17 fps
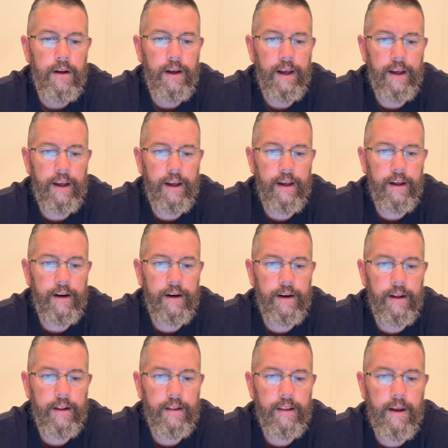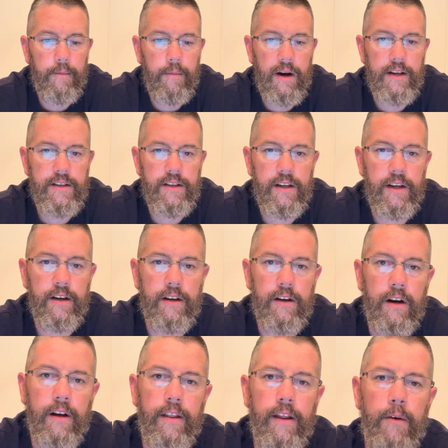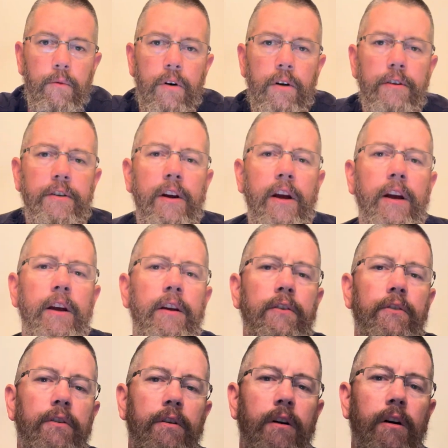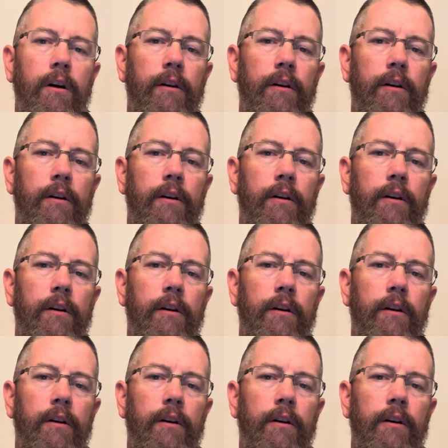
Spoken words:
and they might see a cut they want changed